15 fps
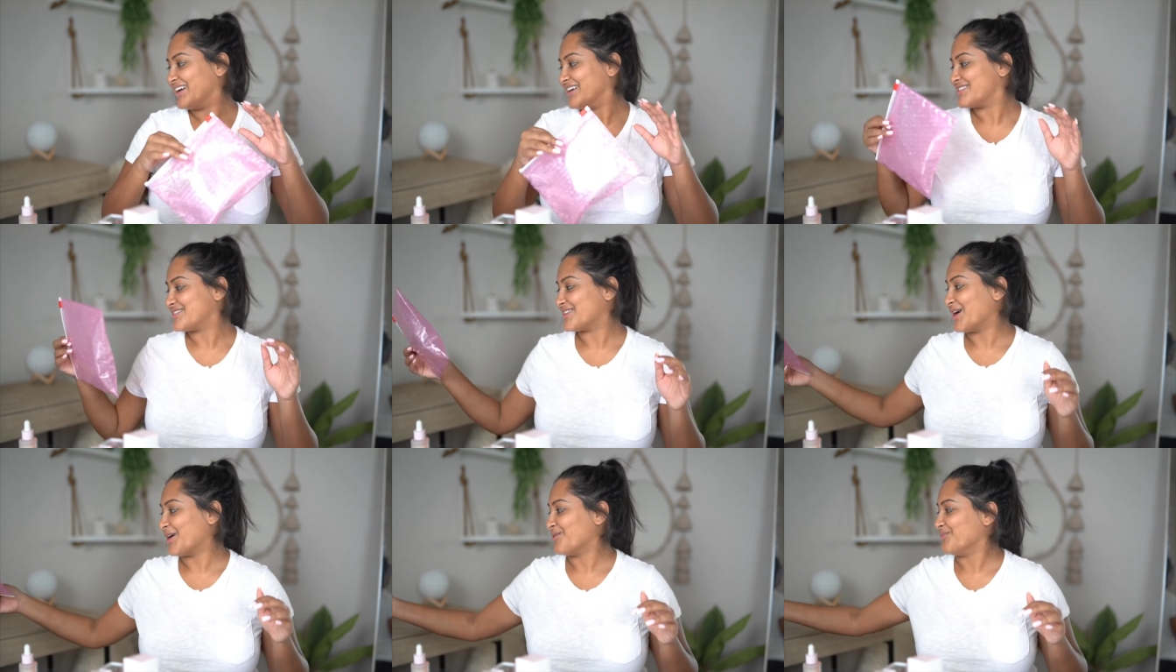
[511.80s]

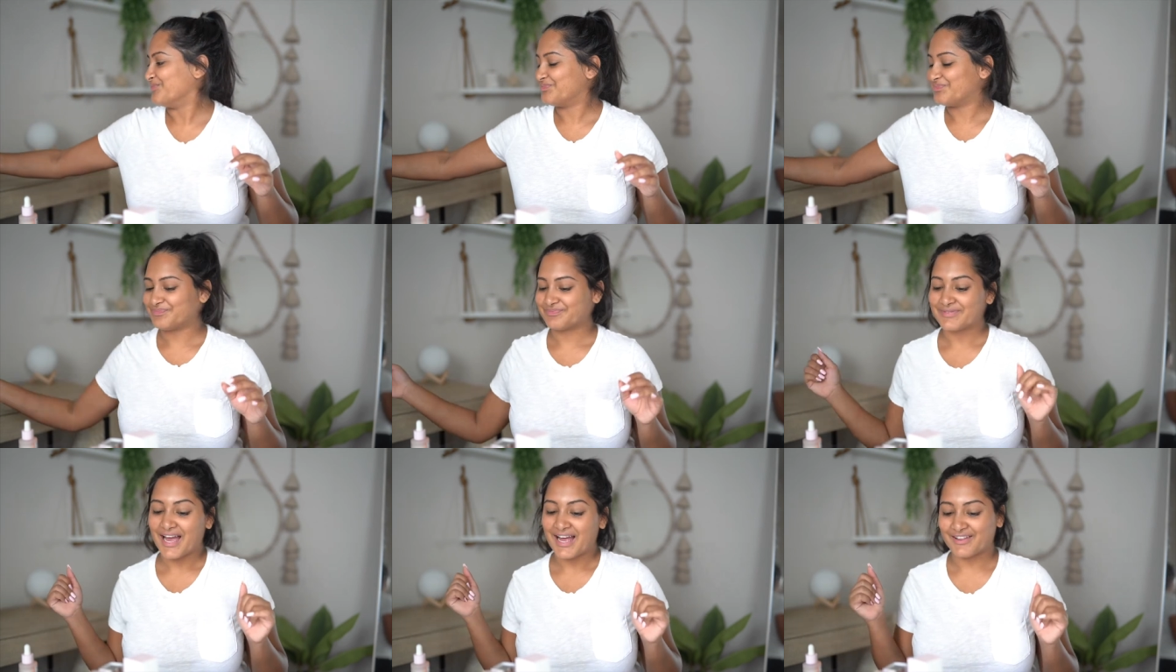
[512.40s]
So
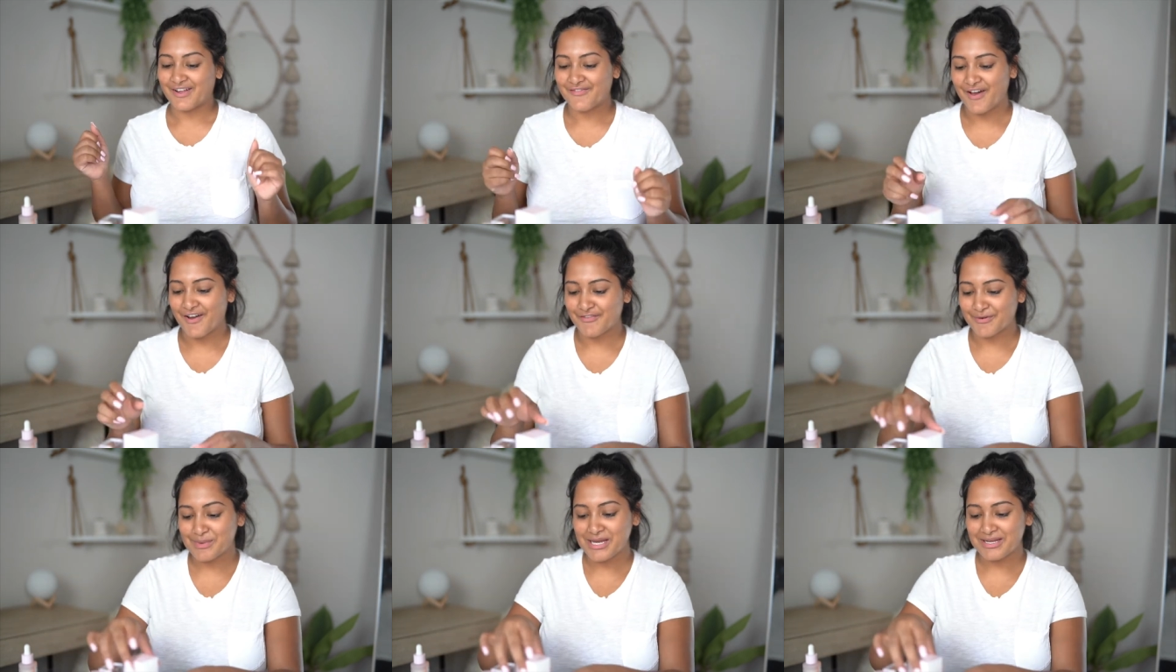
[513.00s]
I love that
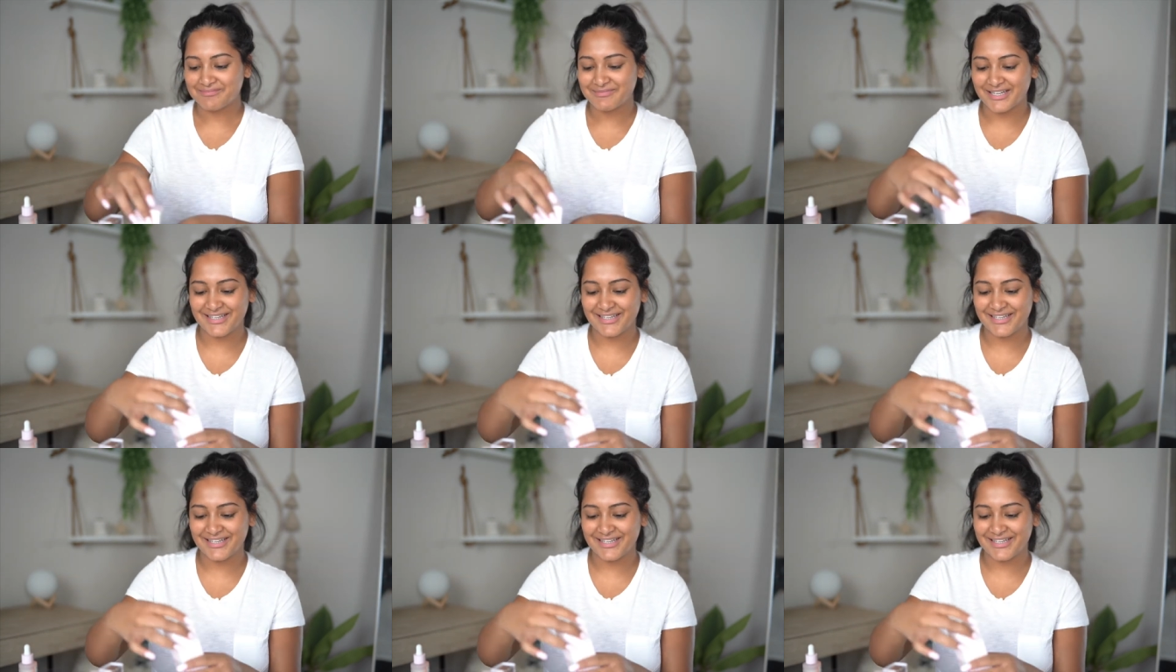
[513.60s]
for me.